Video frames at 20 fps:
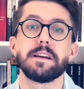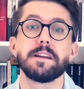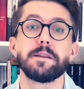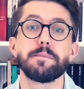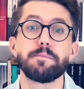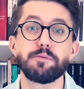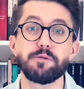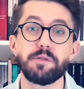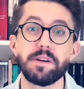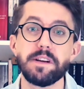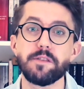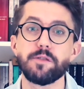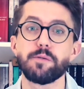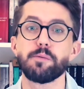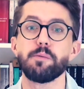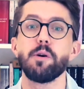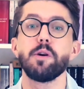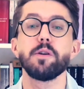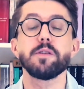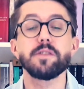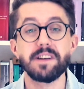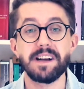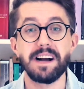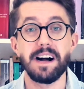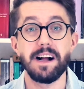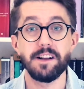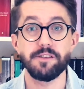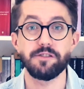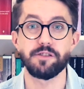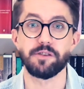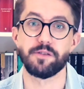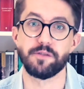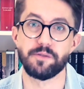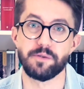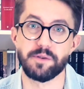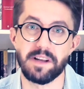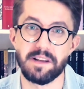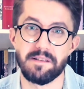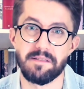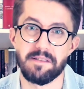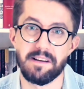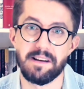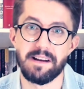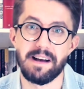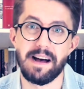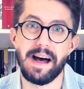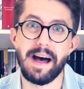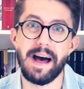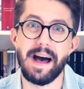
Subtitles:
it brings world cultures together.